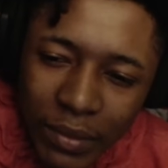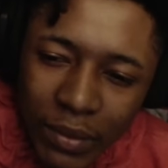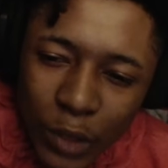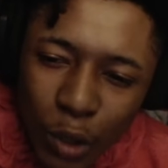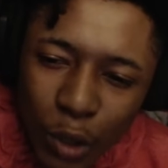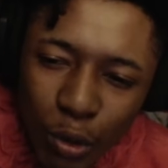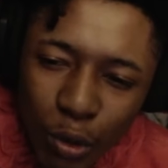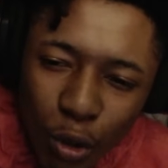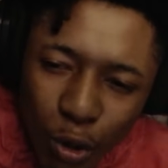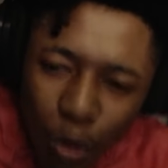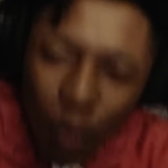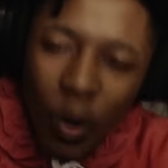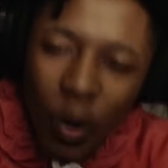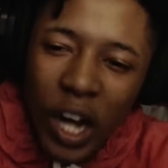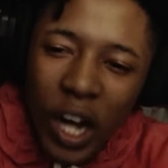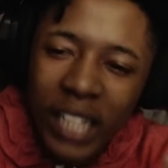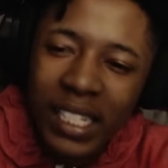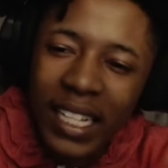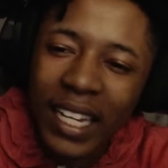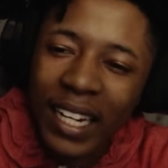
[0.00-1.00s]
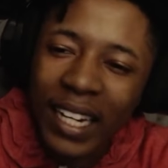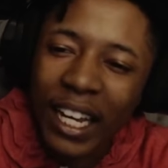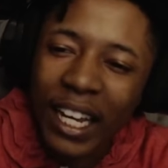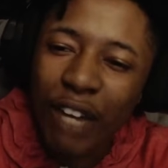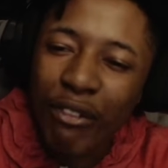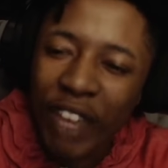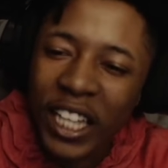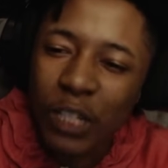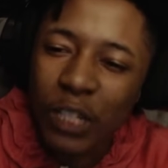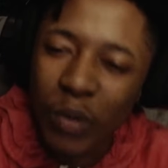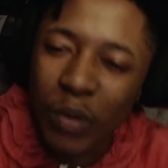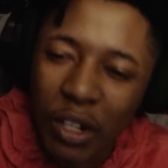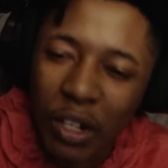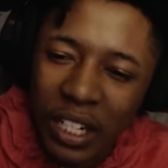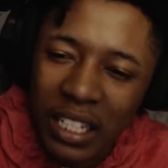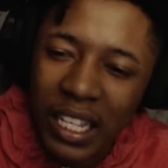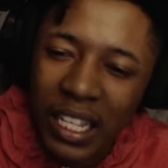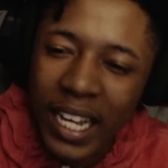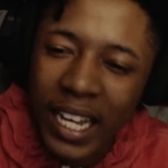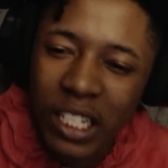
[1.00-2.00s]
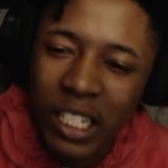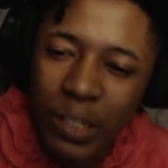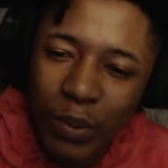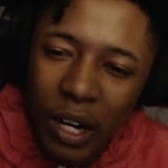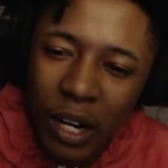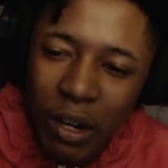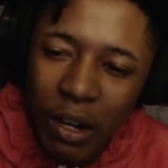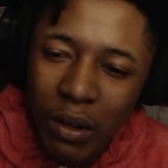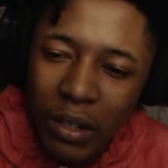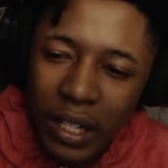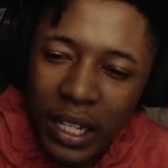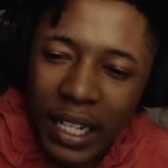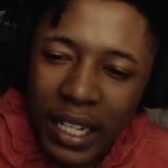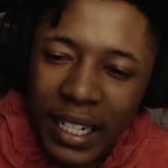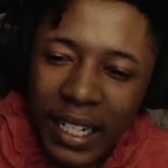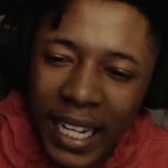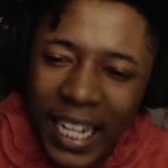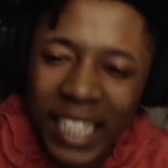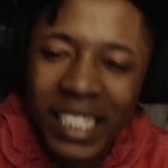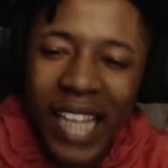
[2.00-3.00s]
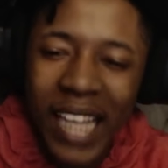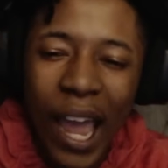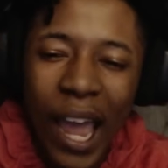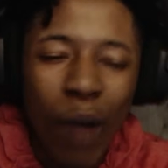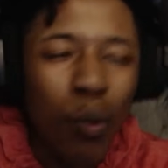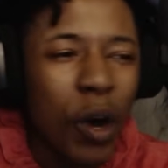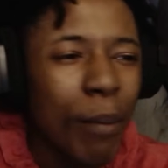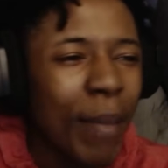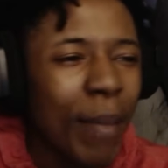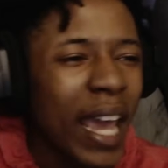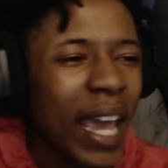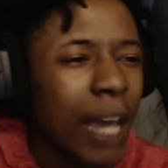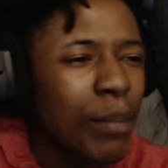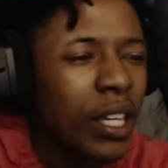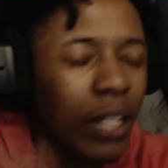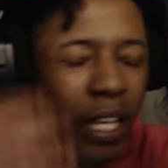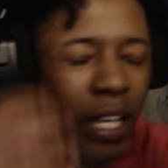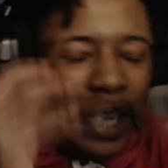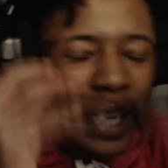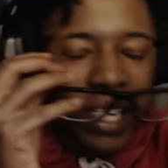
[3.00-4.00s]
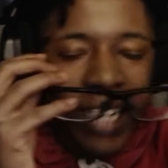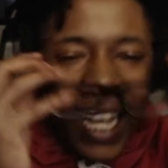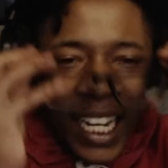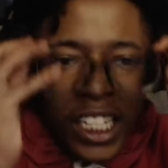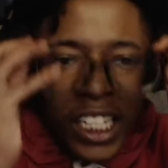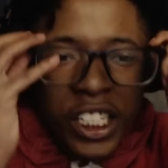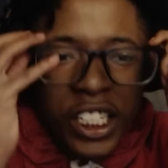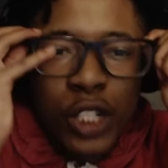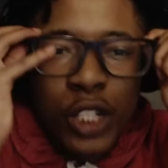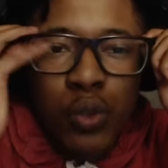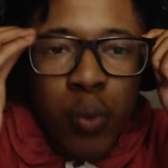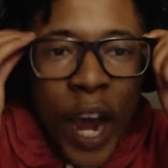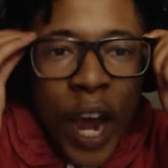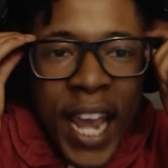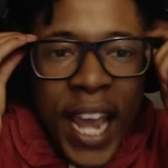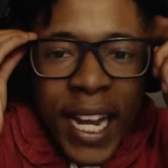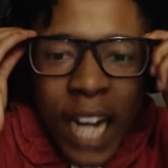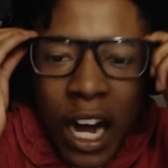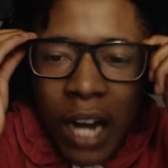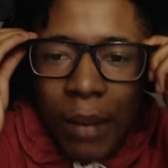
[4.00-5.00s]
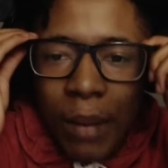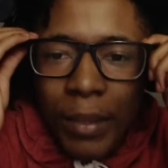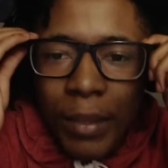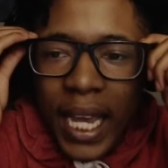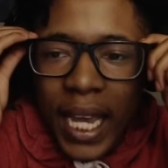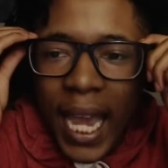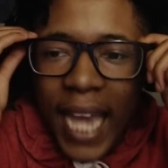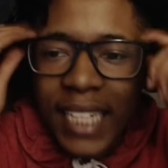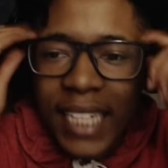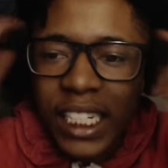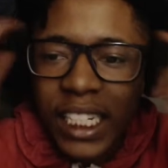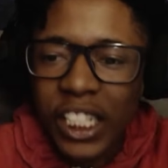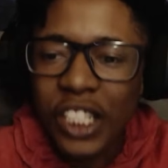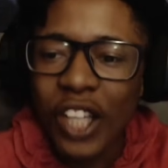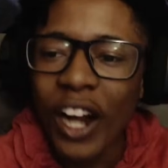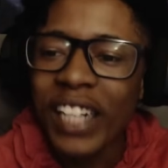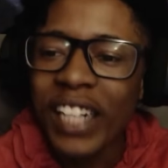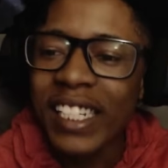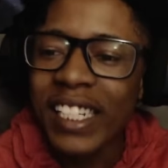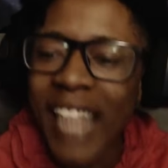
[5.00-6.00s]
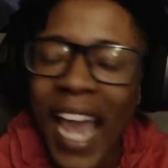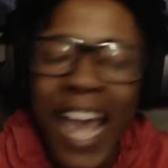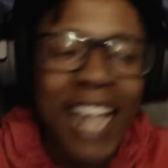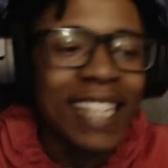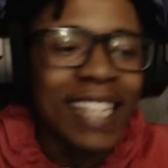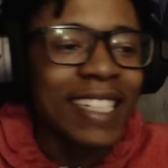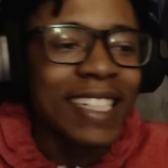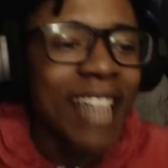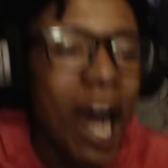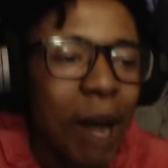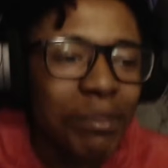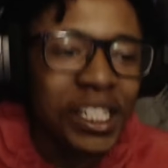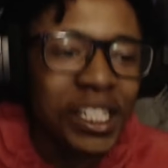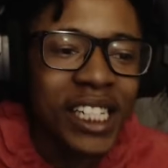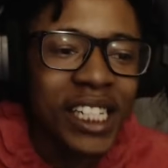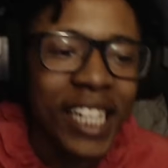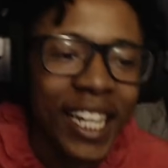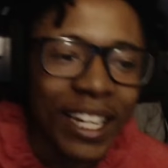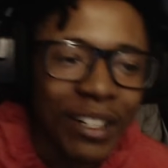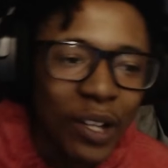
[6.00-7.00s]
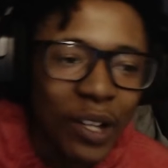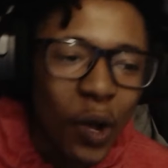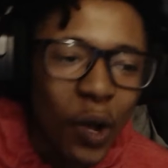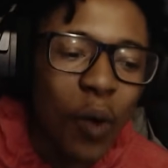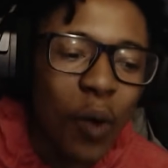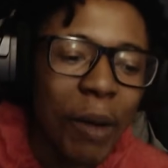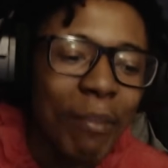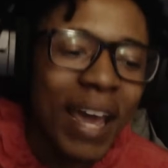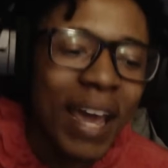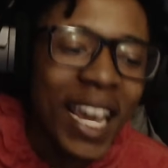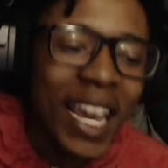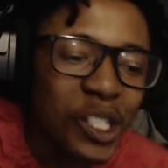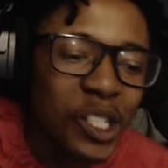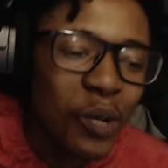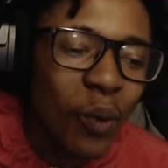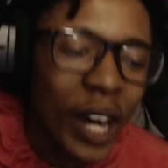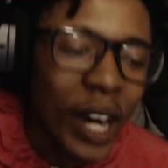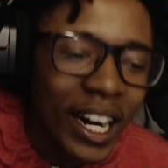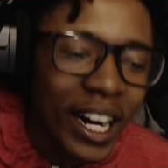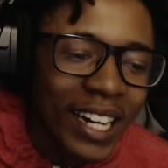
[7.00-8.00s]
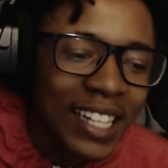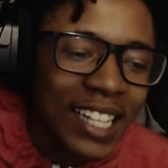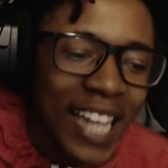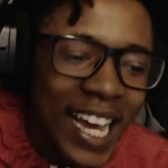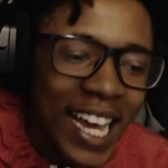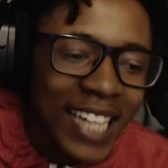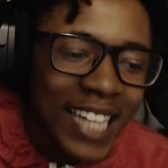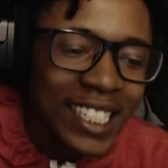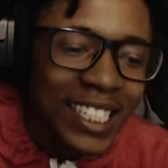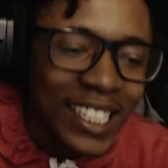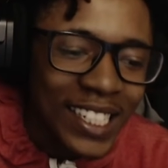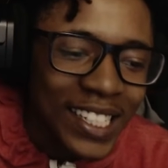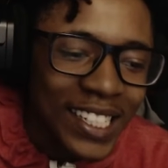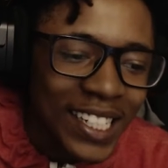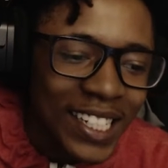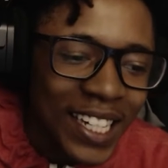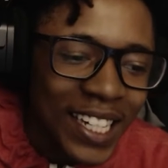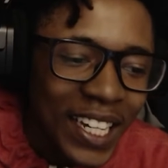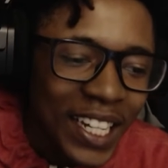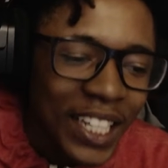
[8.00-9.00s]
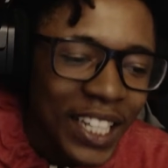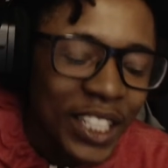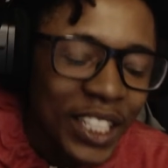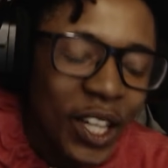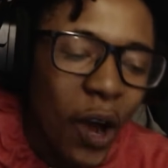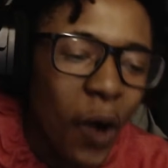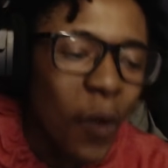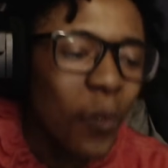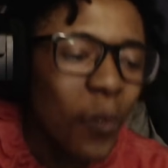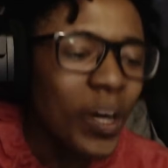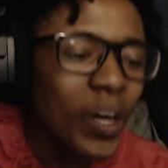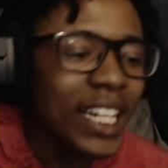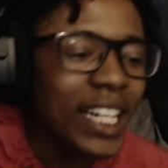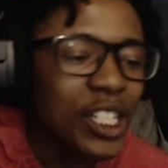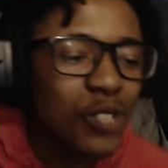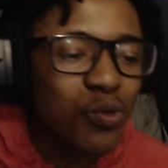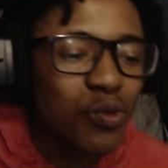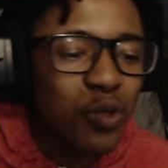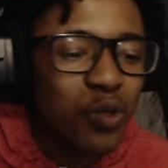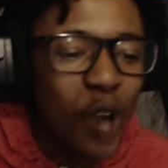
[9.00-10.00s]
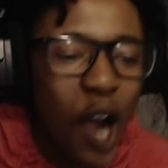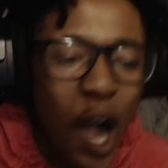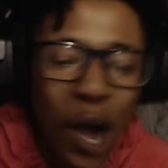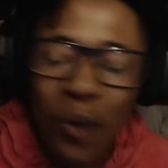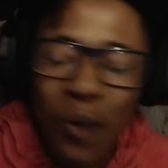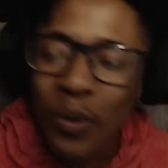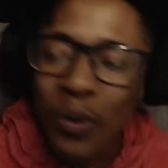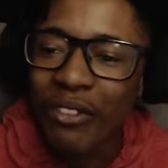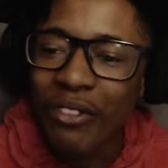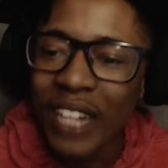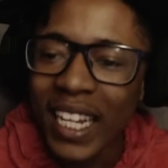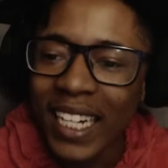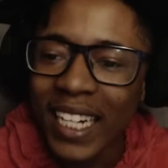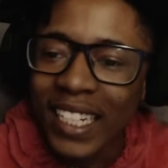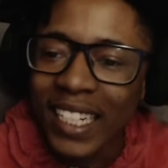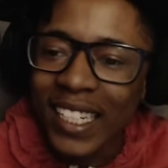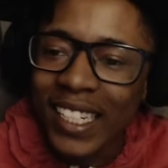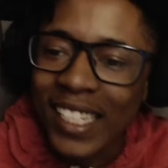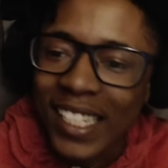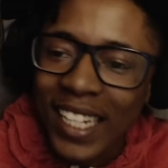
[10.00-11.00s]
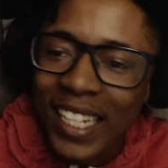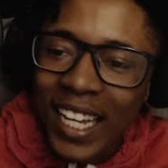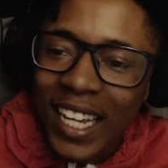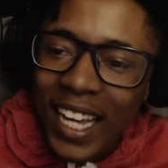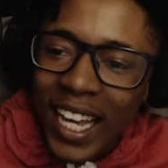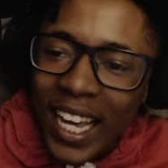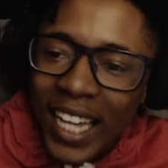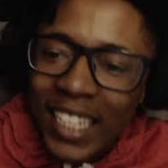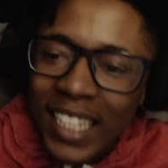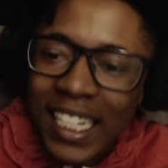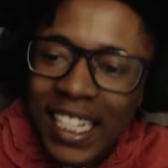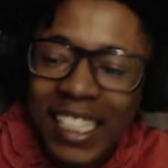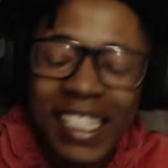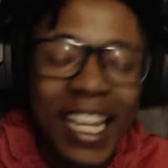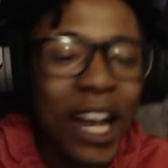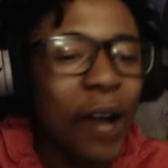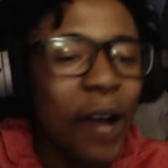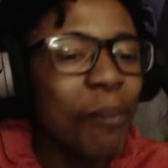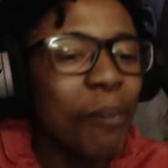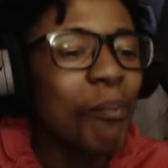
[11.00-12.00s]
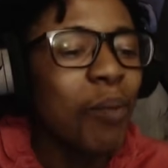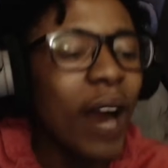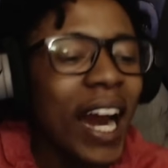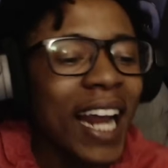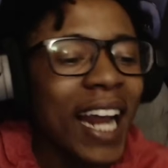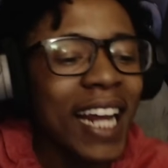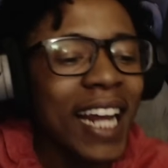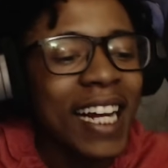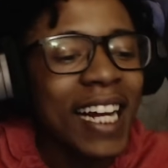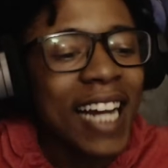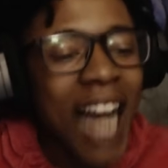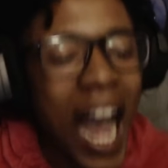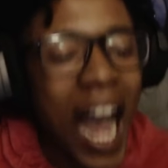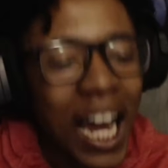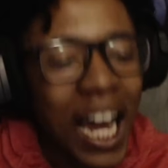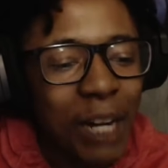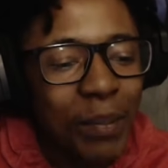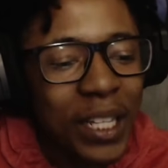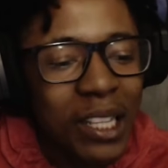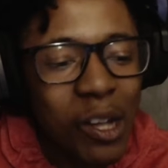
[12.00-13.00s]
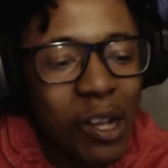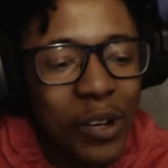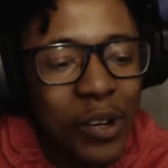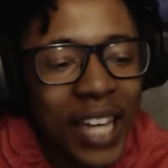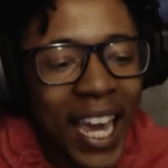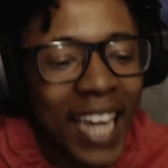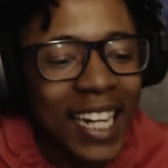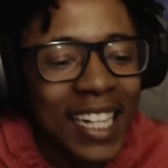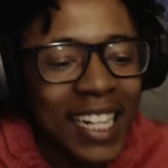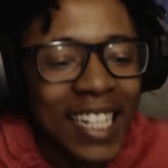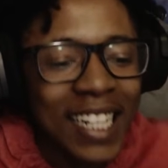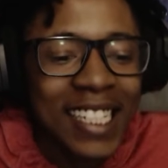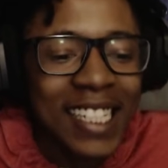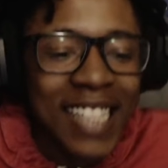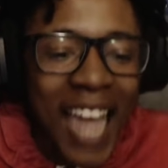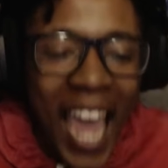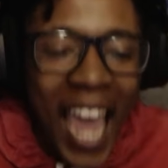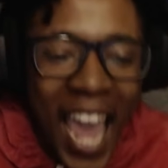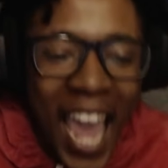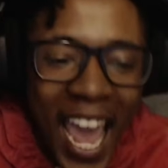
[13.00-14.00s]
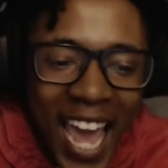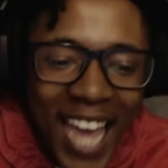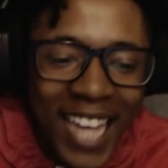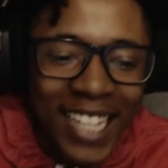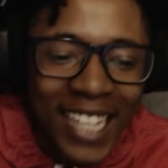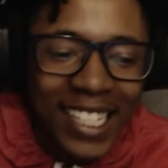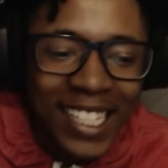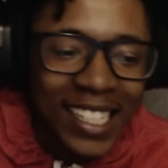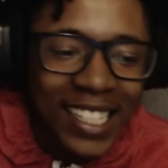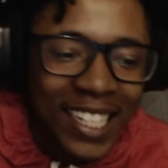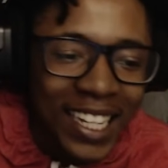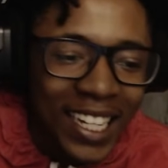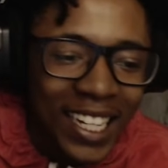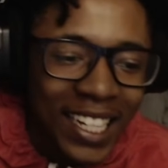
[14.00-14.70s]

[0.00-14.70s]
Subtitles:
You wanna see a nigga face without the glasses, bro? Nigga said, what made me... Niggas just wake up and just start saying dumb shit. What made you wear glasses? Yo, what is wrong with niggas? This nigga brain gotta be located in his ass.